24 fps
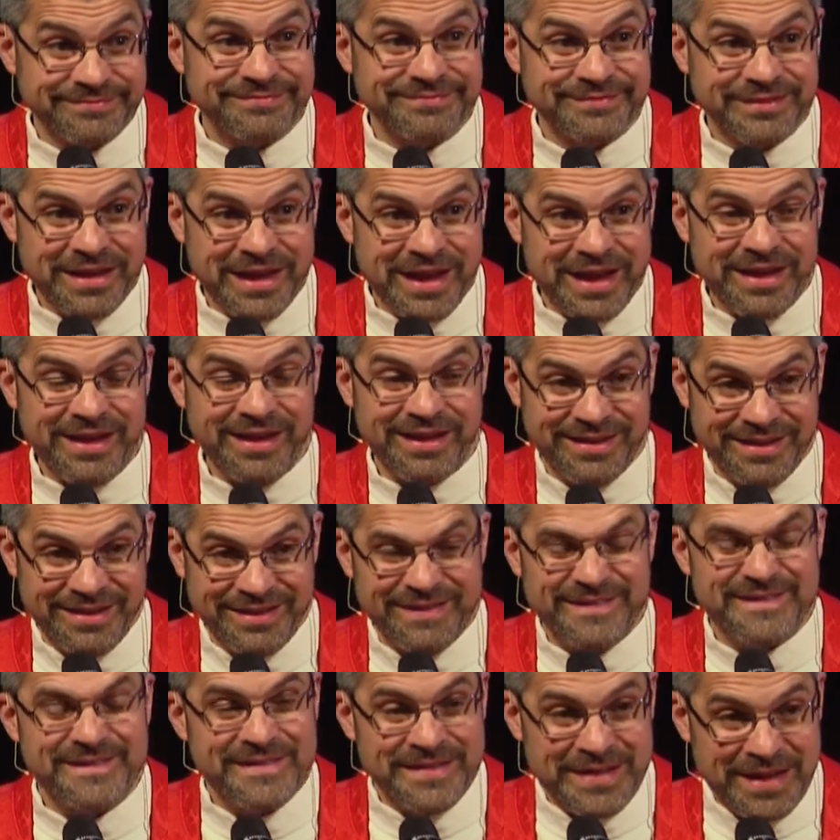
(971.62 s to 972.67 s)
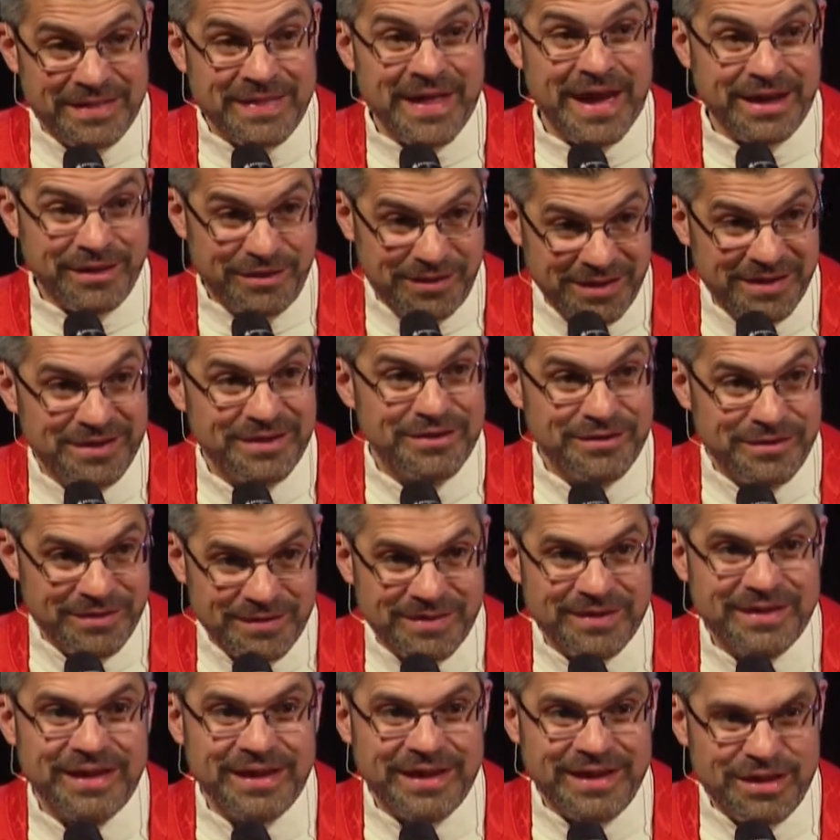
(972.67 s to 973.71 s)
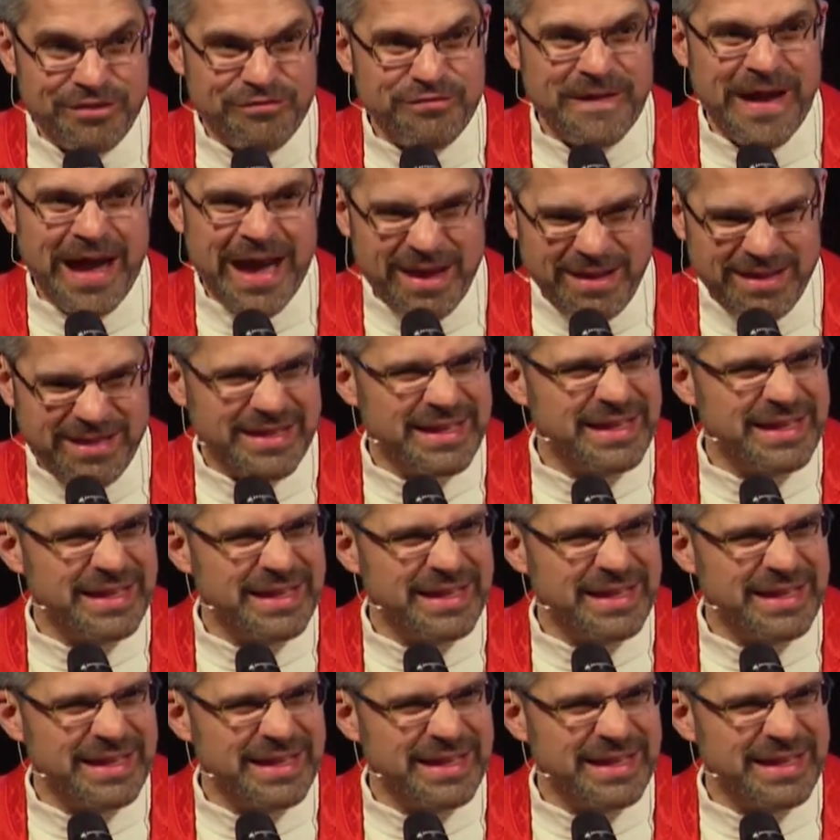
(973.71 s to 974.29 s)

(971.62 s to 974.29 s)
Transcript: okay? And, like, his, I,